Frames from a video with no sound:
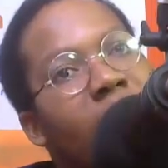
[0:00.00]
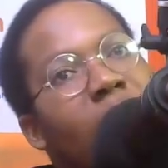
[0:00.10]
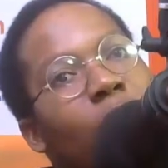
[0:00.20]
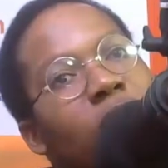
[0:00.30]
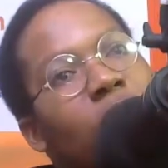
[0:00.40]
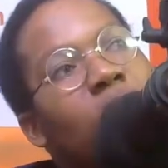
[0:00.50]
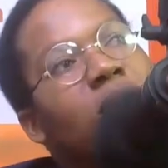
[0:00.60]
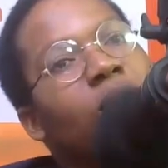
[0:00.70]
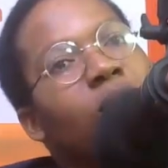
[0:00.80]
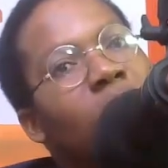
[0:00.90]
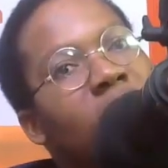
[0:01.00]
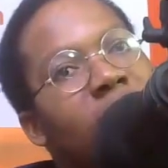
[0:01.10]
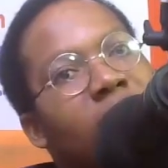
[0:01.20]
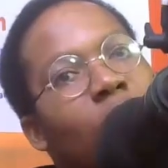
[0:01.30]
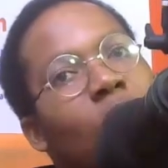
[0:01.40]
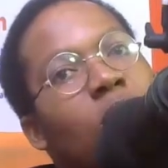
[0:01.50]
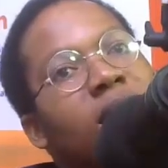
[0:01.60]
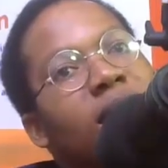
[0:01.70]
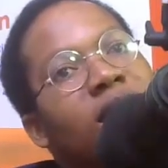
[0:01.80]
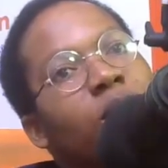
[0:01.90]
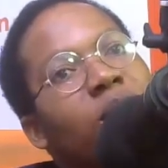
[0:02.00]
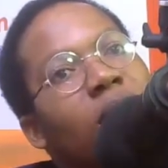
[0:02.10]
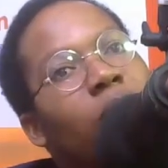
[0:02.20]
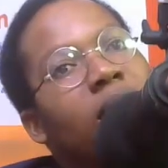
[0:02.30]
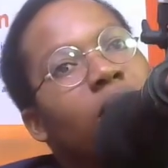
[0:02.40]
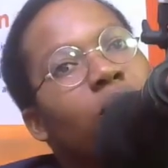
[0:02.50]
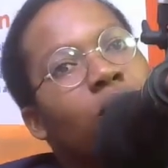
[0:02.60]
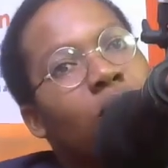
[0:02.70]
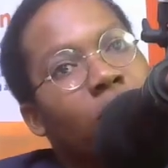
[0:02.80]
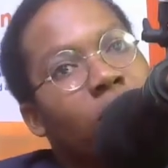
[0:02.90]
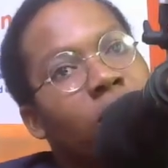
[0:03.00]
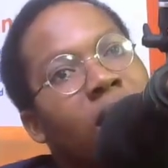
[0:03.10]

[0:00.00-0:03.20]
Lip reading: I was sort of mo ase se content bi a wode to hono.